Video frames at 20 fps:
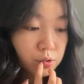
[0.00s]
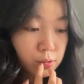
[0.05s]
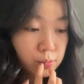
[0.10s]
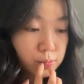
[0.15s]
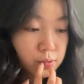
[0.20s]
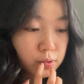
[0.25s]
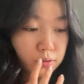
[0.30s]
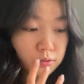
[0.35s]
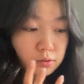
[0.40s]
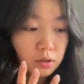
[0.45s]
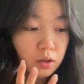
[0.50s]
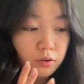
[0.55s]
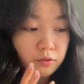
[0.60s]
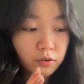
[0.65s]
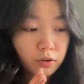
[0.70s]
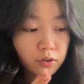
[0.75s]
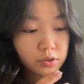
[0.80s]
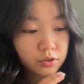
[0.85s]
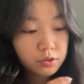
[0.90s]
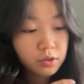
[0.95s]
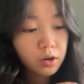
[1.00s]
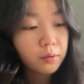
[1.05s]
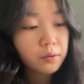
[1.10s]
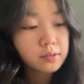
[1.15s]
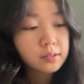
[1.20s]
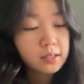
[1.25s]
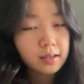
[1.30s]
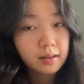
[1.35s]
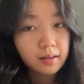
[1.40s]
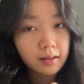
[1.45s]
on YouTube to look
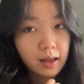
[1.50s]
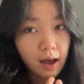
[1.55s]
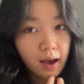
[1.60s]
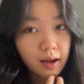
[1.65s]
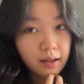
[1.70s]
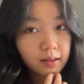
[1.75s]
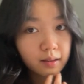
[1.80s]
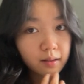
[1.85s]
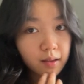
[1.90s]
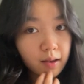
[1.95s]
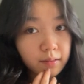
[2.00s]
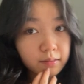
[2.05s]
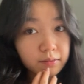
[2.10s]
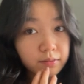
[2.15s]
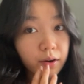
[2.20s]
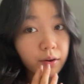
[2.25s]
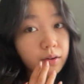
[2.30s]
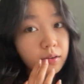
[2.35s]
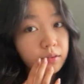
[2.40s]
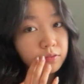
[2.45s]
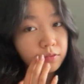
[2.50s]
for tutorials, and glad